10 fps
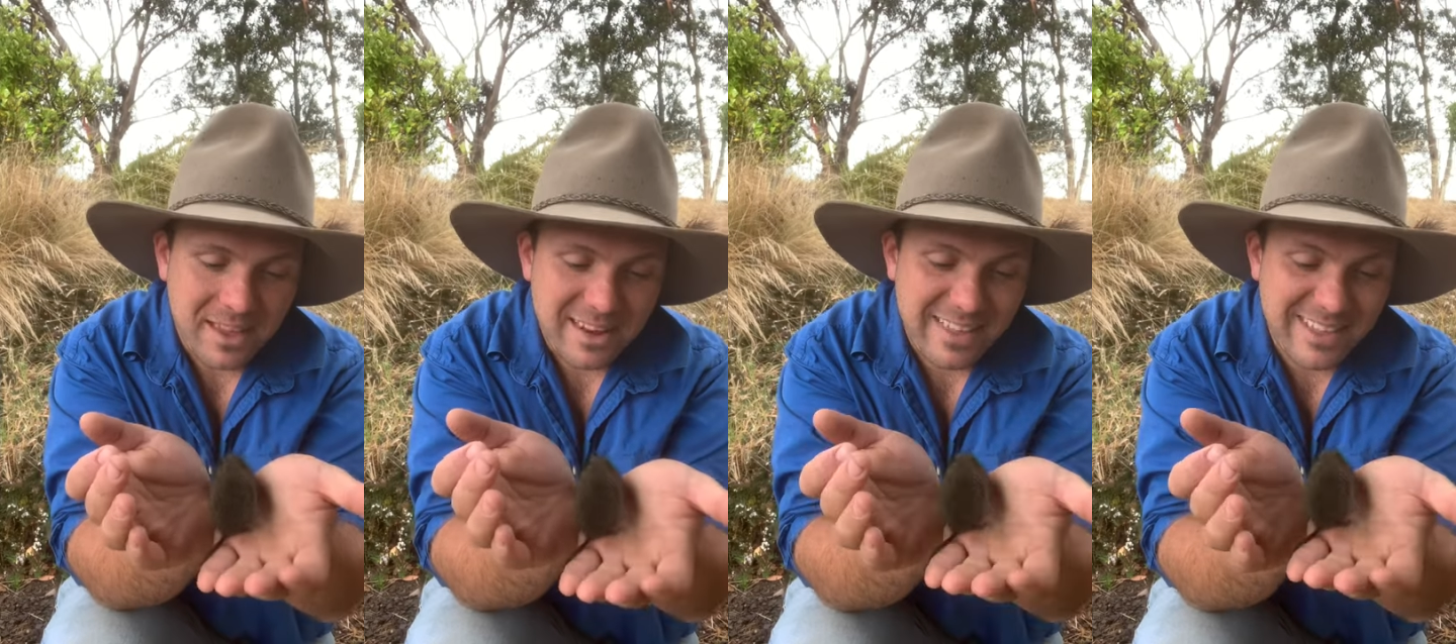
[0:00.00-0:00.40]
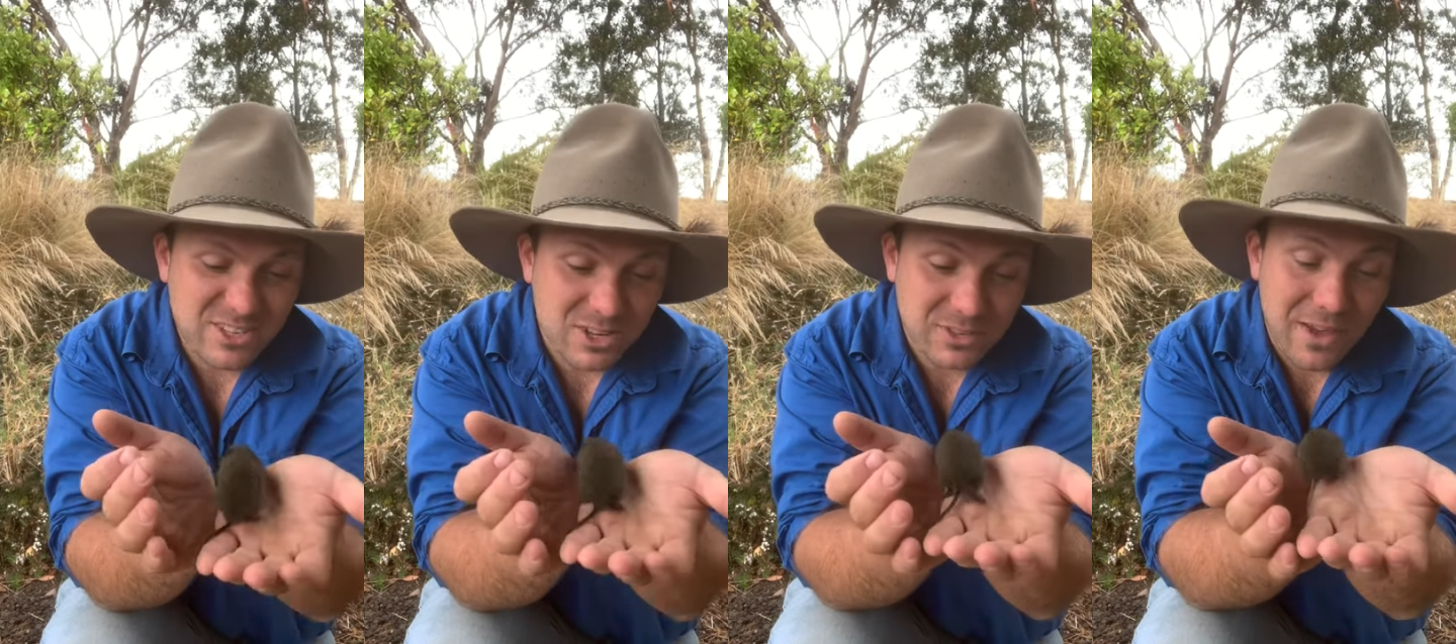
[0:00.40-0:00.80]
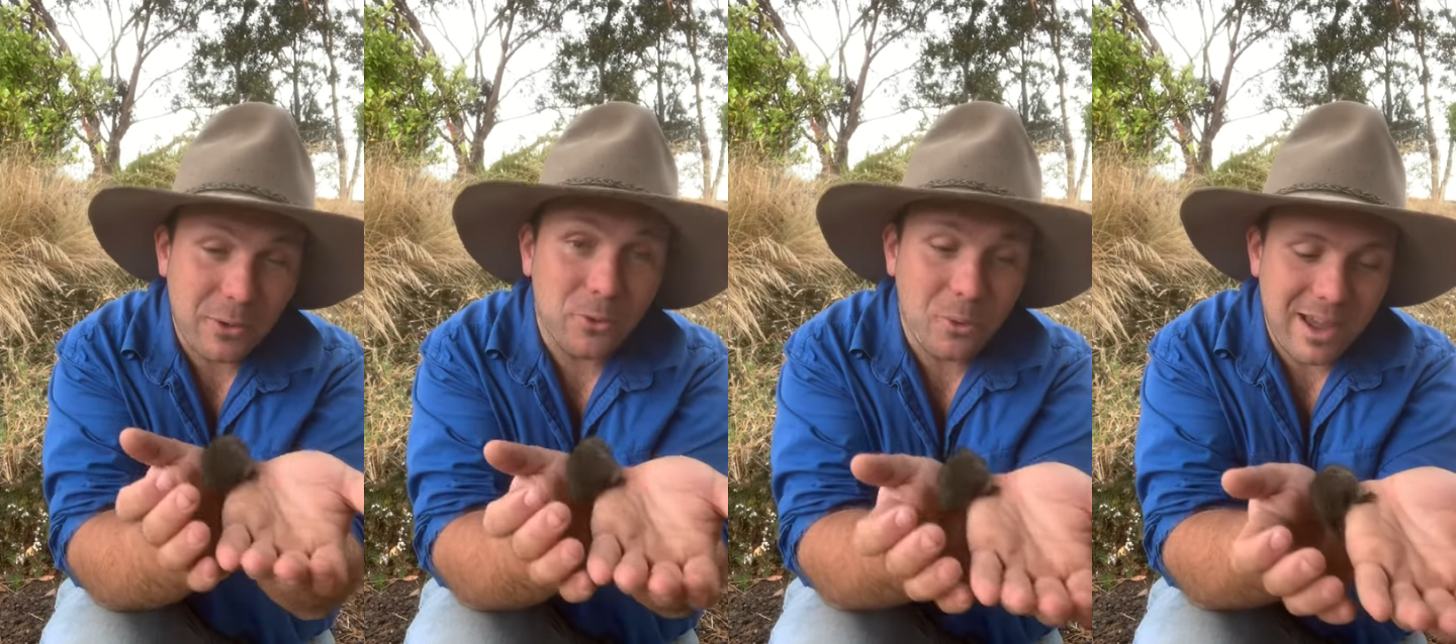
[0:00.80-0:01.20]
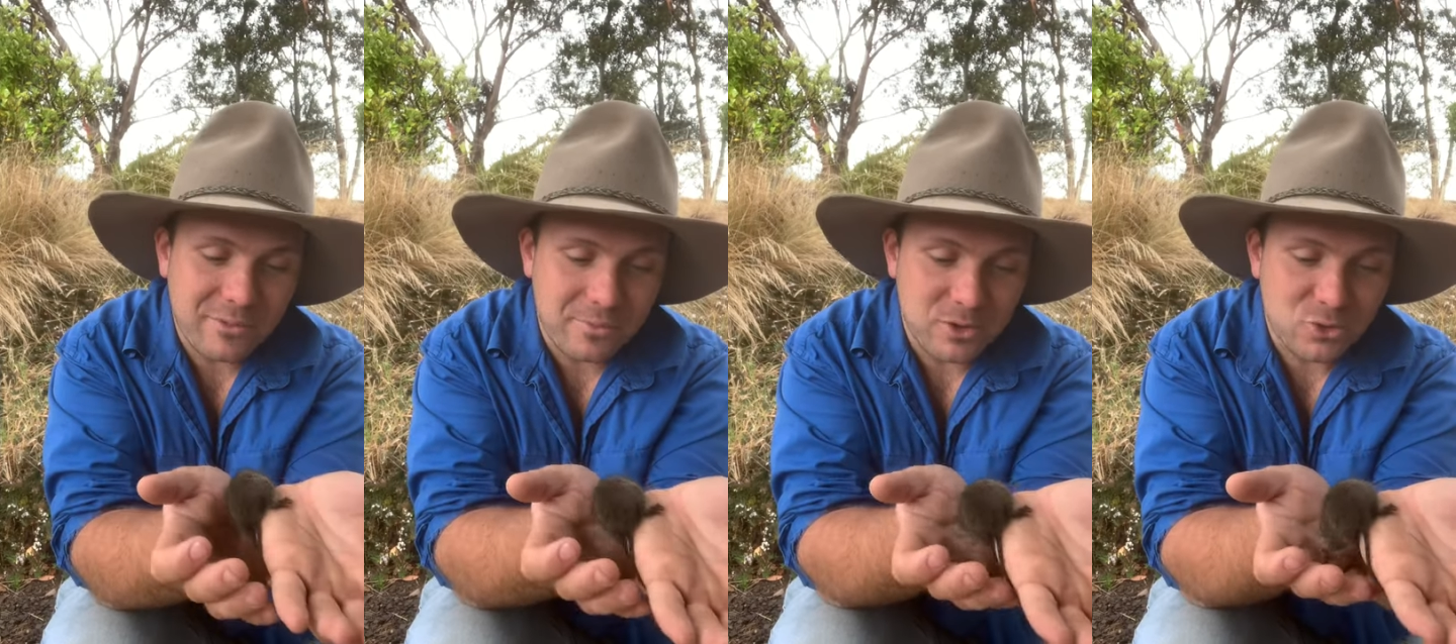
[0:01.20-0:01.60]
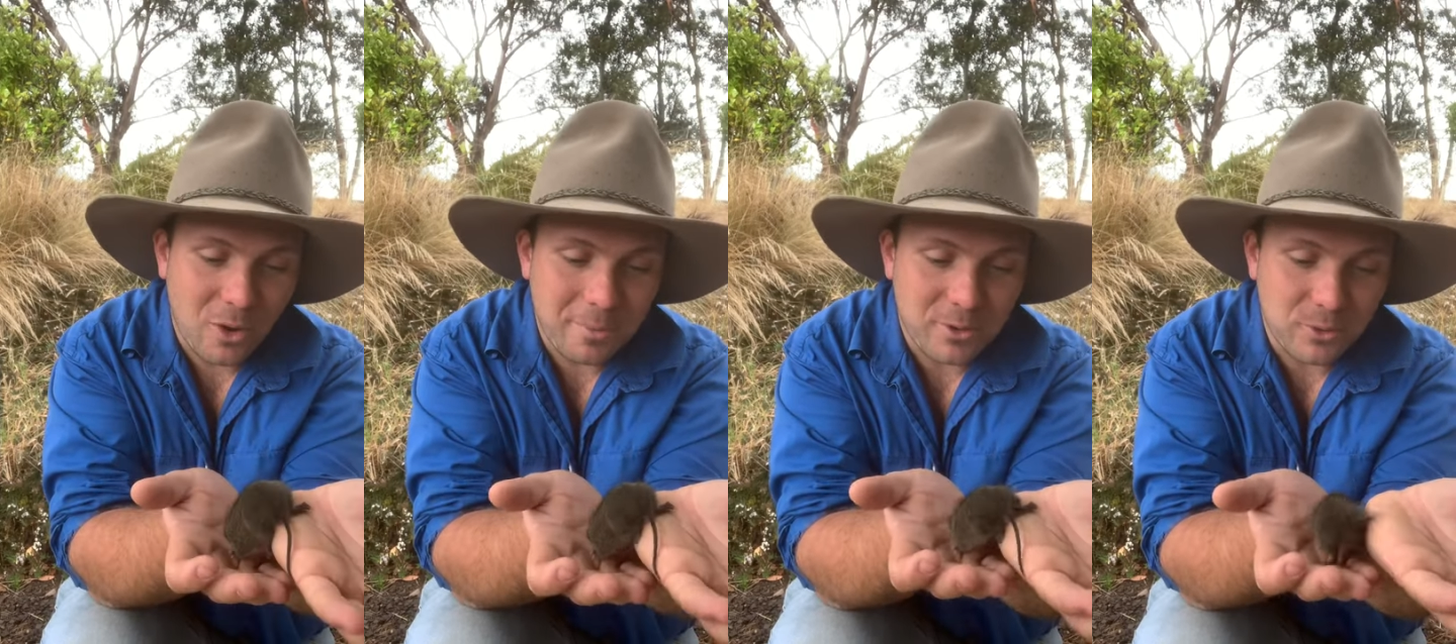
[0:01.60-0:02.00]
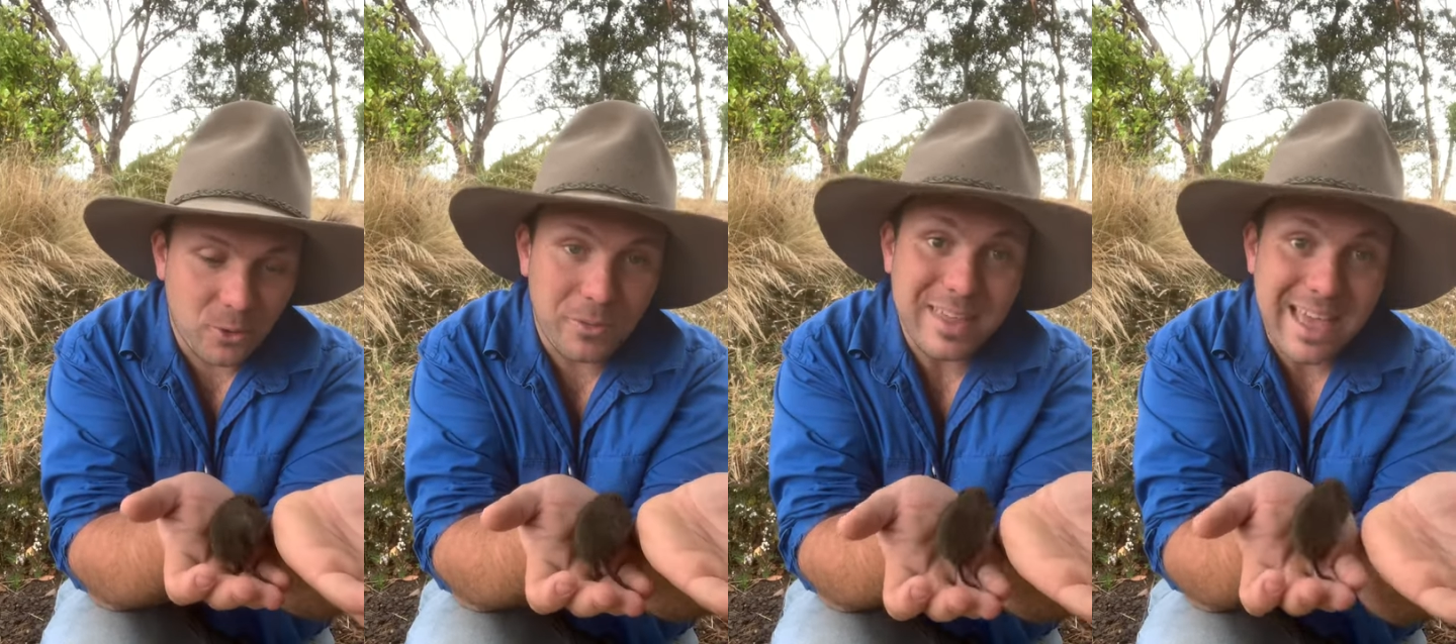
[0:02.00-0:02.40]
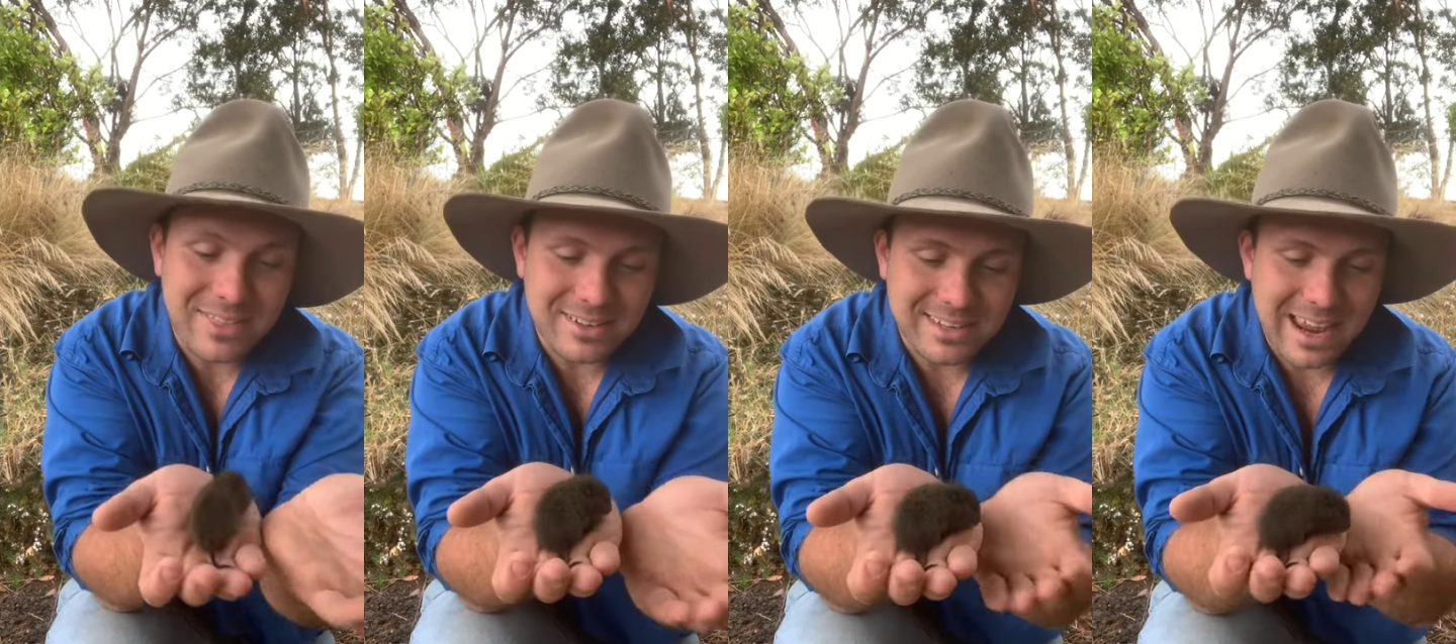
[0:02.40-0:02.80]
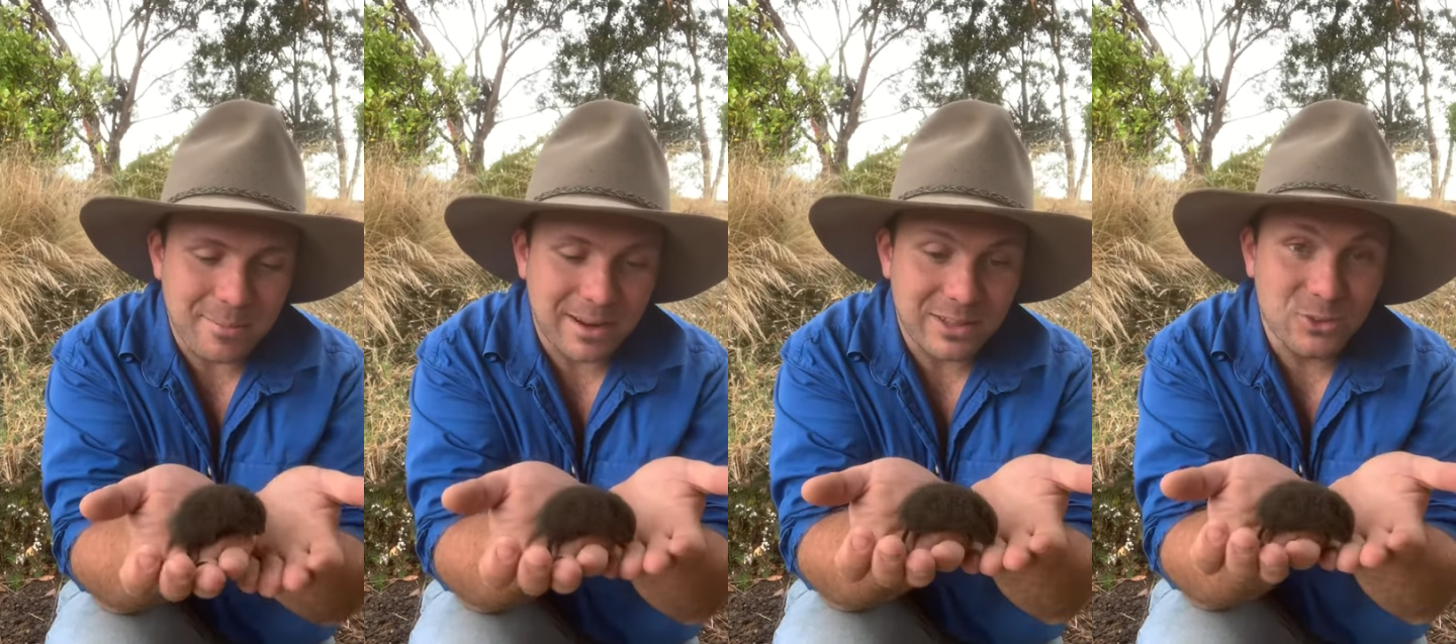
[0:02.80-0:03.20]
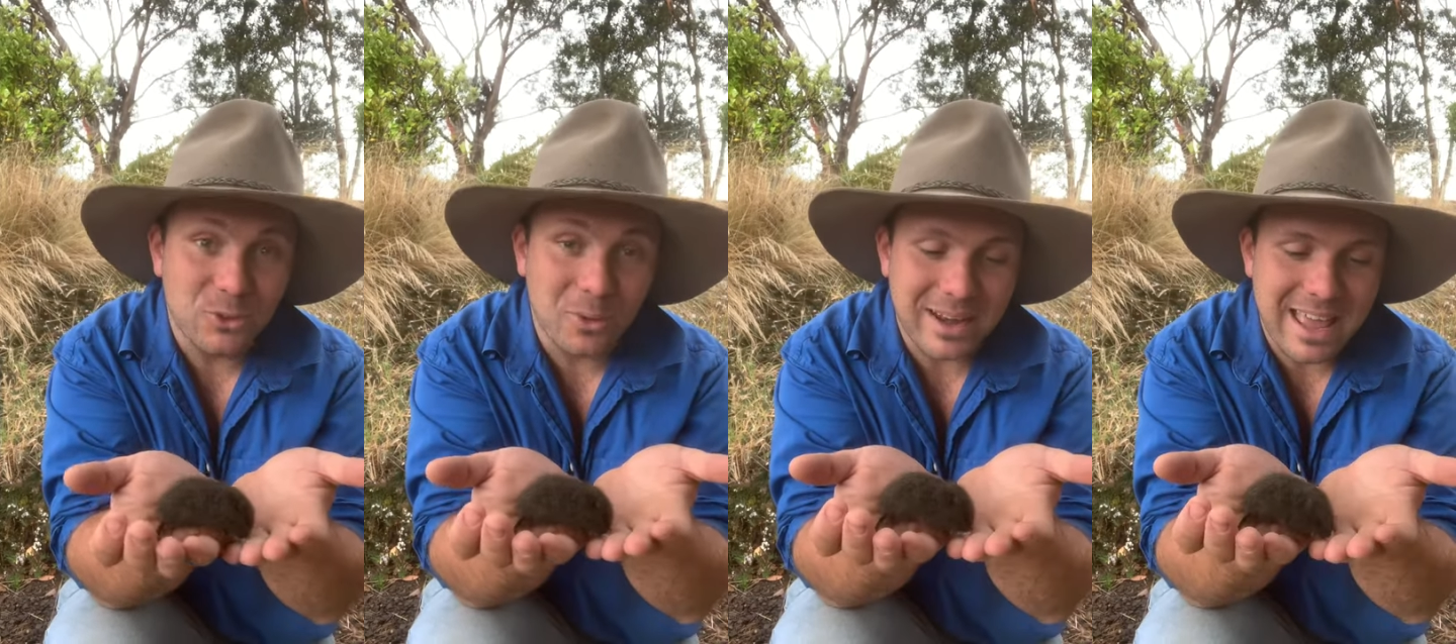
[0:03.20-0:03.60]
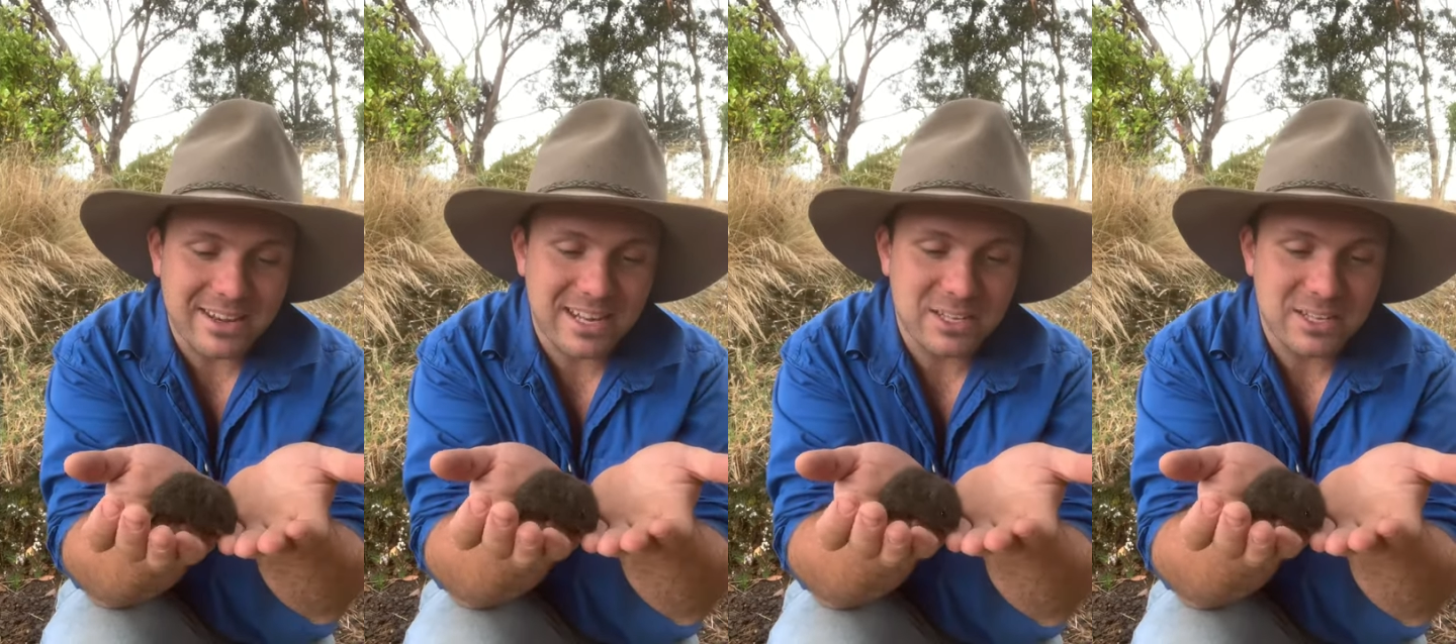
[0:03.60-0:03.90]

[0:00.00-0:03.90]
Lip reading: Now these guys are found all the way from the tropical north and the Atherton Tablelands, all the way down to